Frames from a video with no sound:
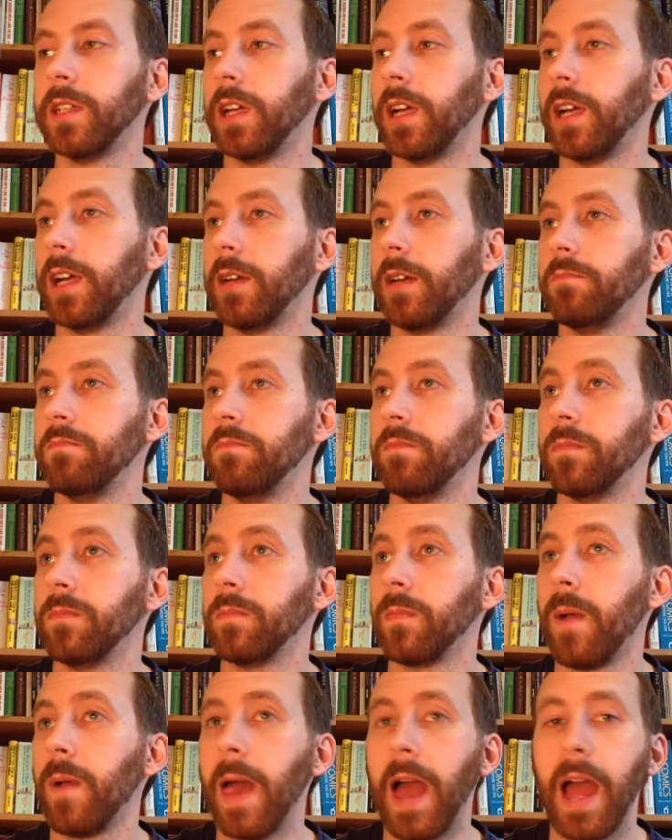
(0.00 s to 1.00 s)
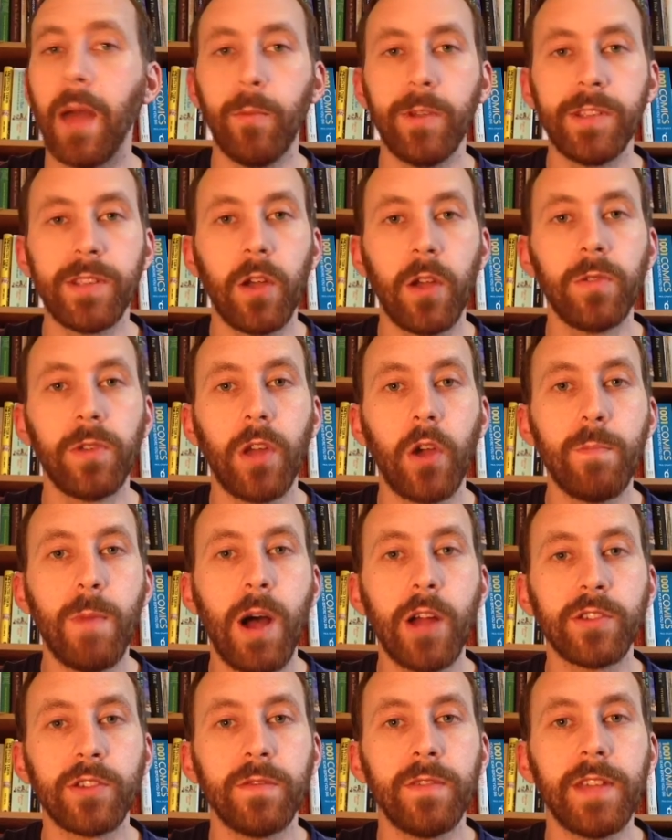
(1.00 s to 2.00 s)
And we don't know
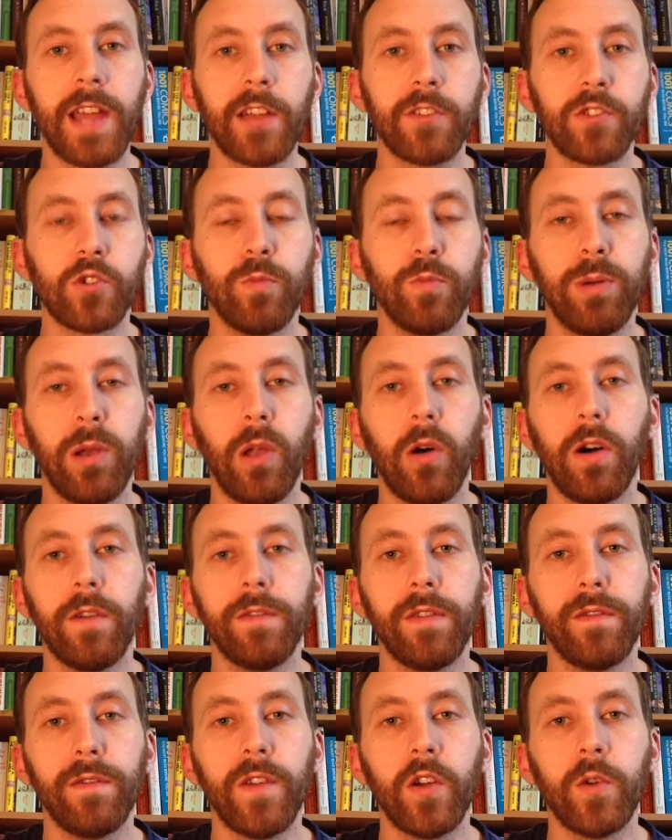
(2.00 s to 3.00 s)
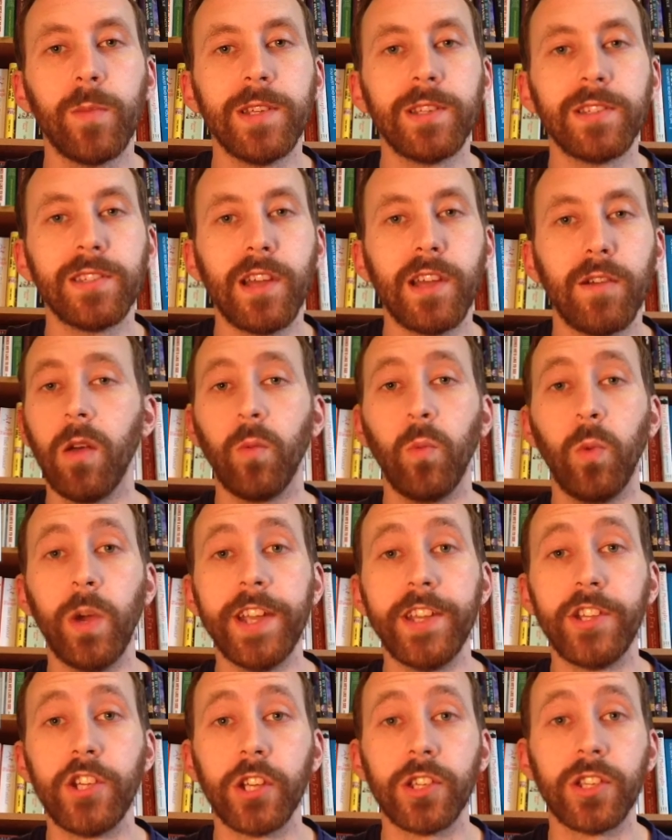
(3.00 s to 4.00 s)
much of the actual plot of the film itself.
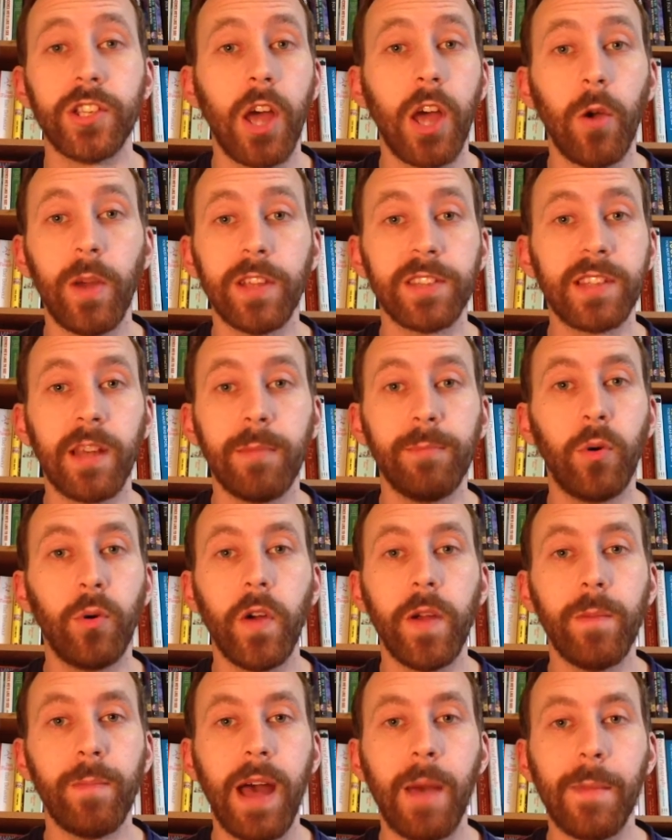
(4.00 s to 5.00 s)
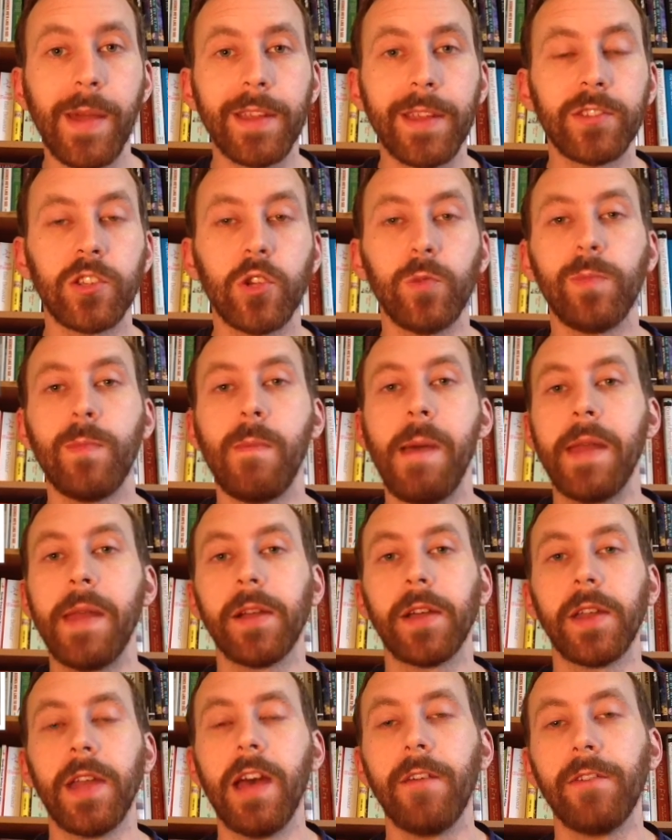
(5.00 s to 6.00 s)
We just know at some point Batman and Superman are
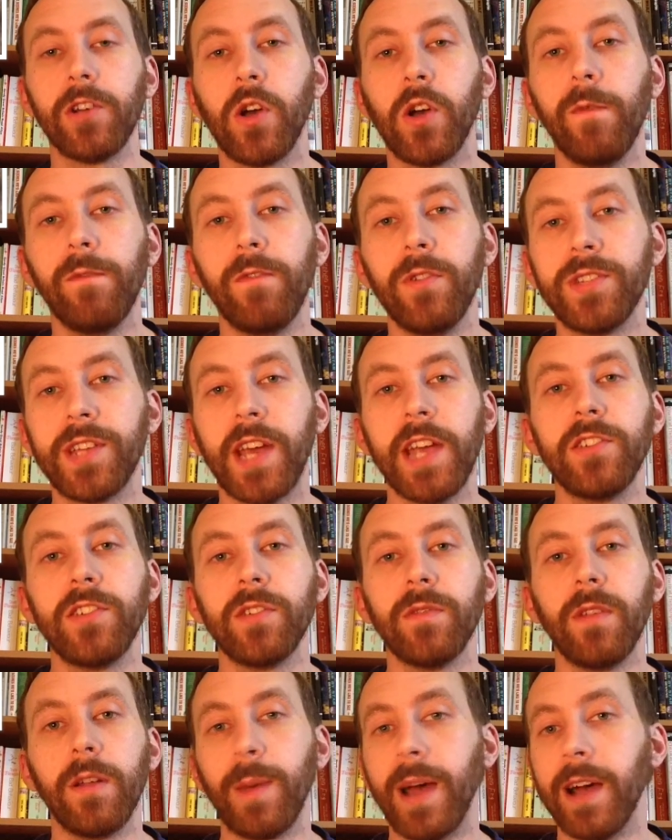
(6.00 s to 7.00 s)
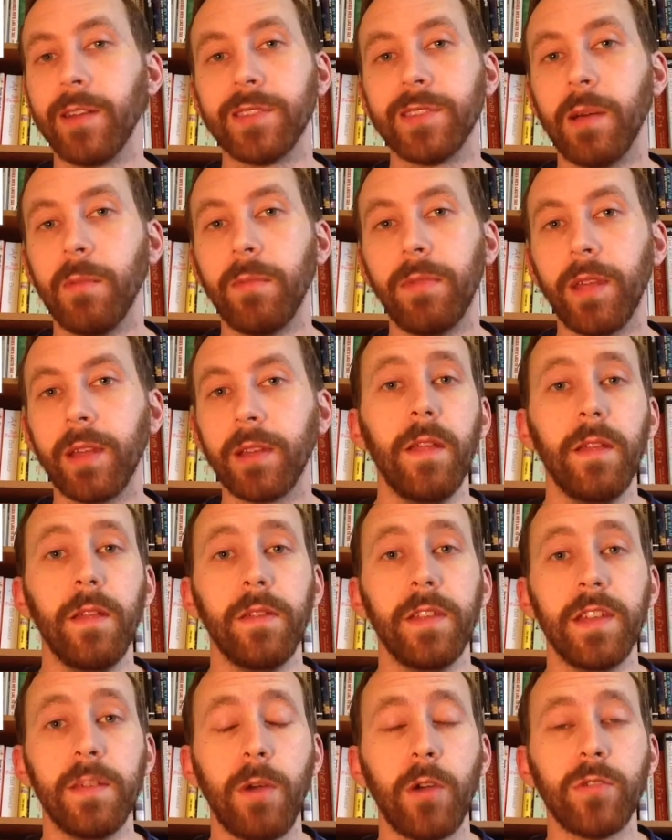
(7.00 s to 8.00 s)
going to have a confrontation about something.
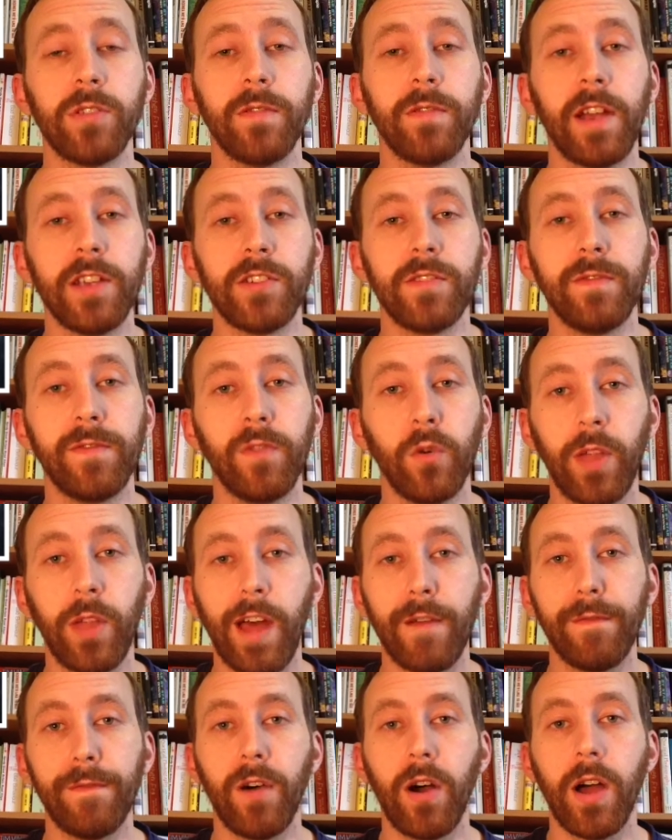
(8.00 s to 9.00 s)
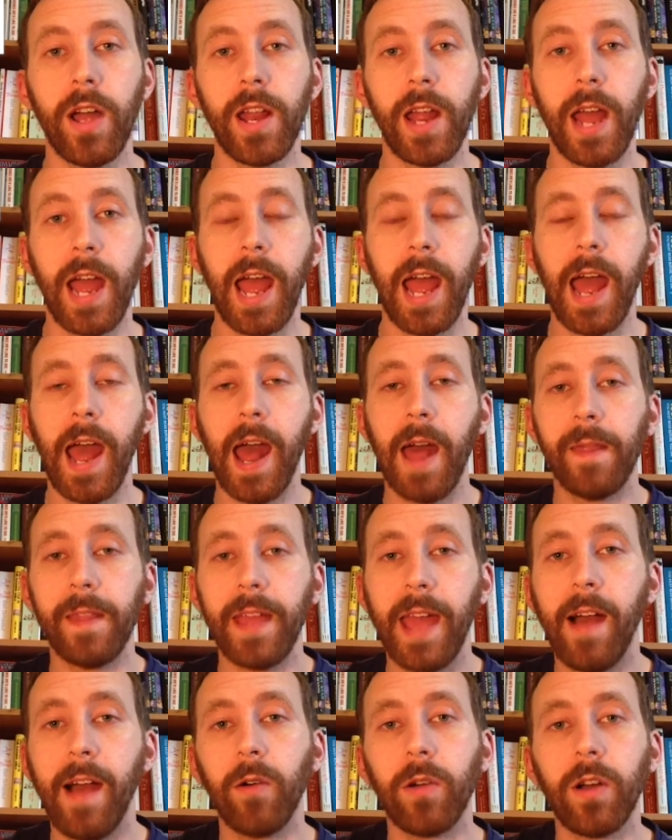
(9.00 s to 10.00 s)
The motivation for that fight and
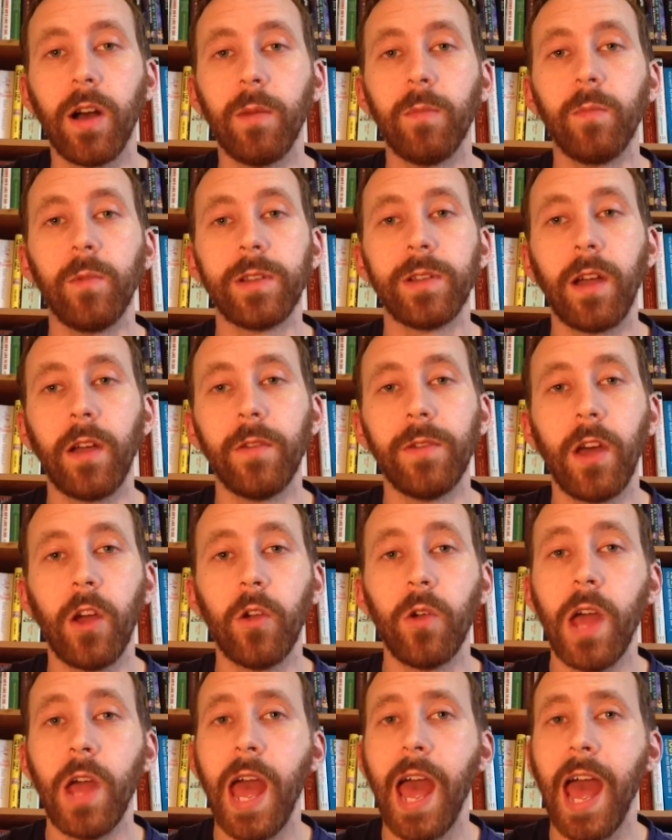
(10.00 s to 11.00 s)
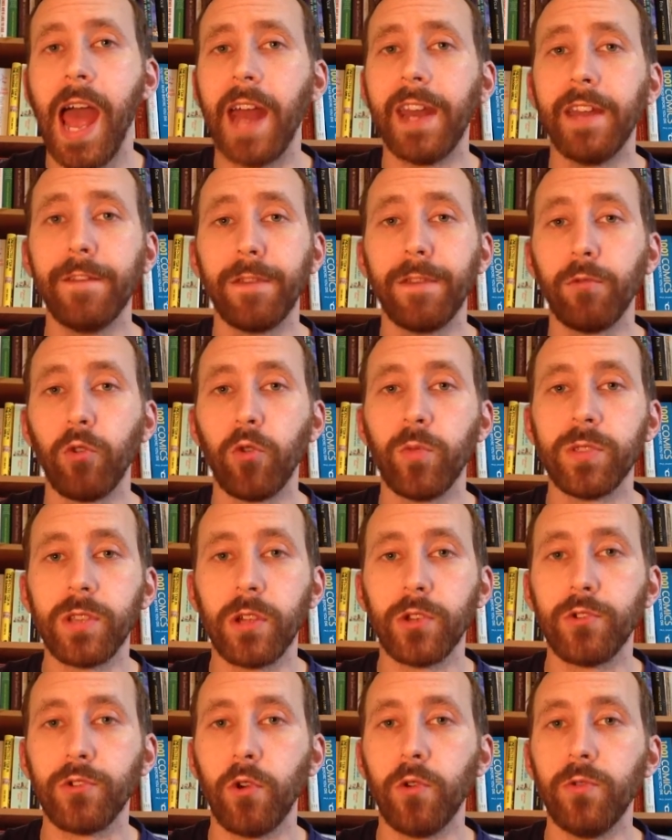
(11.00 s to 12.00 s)
the outcome we don't know. And if the rumours are
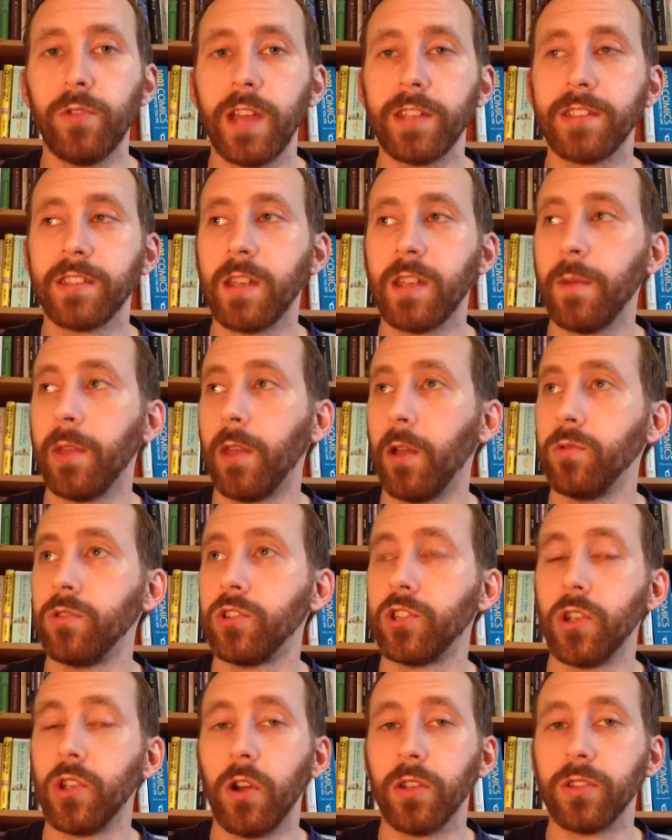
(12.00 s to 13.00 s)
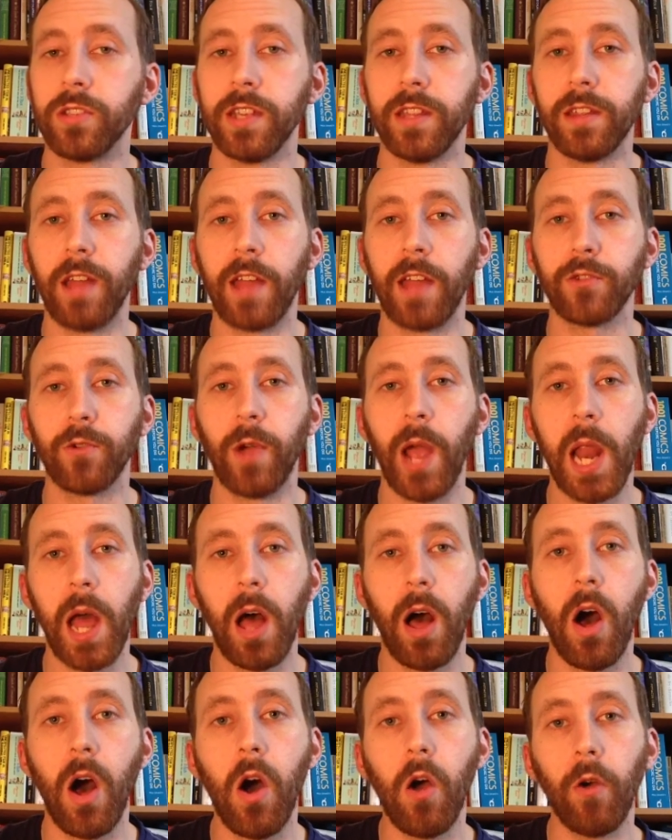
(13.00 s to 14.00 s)
true that some of those shots in that
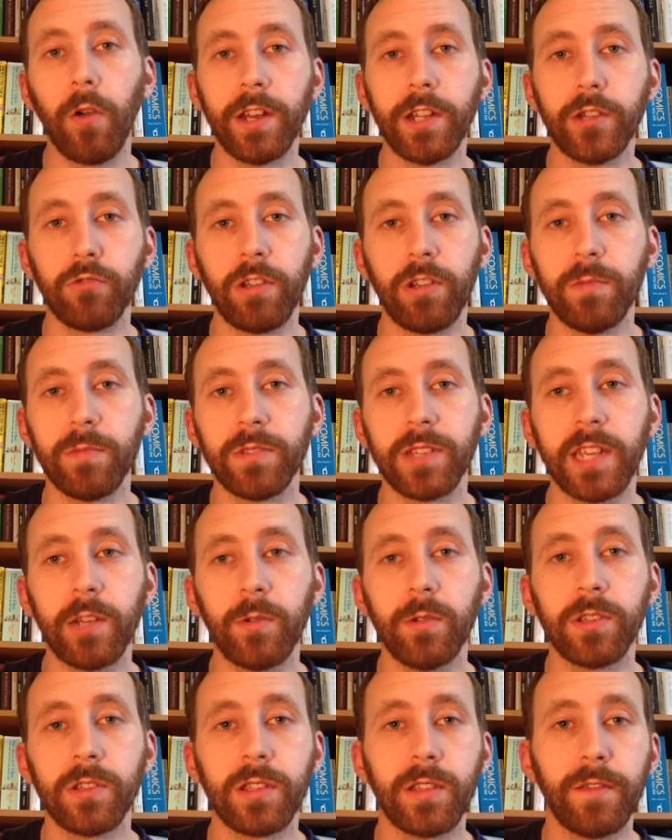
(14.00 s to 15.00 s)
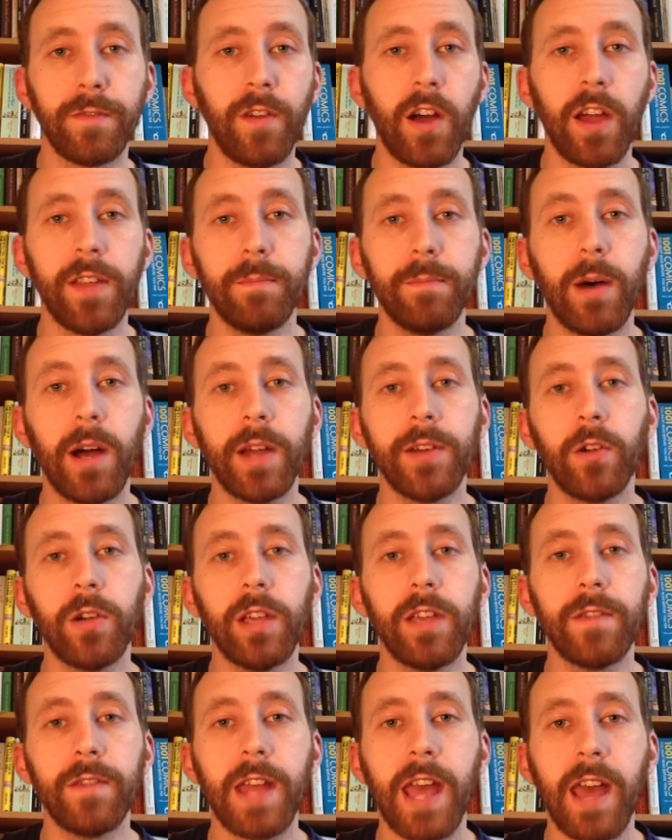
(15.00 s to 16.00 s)
trailer are in a dream sequence, the fight might not
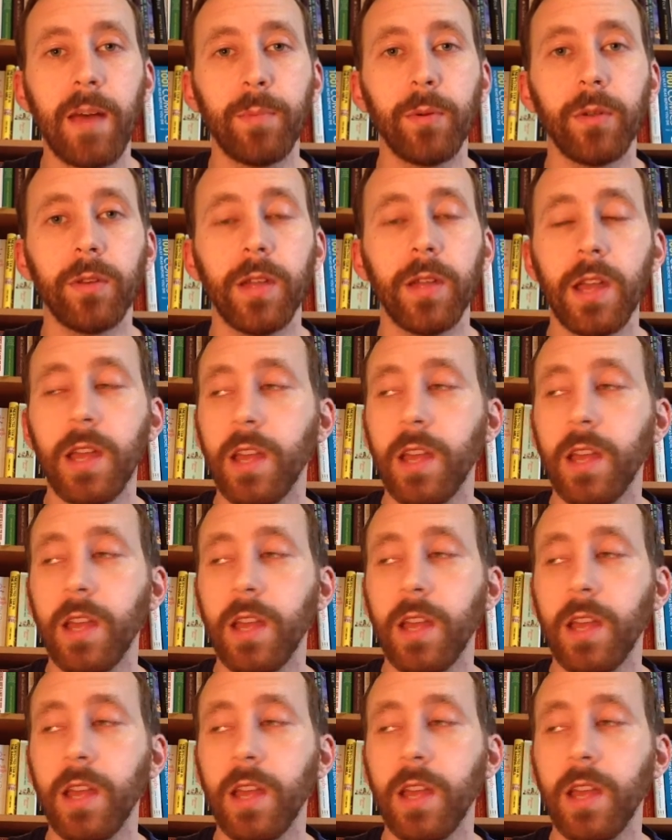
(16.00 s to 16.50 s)
even happen.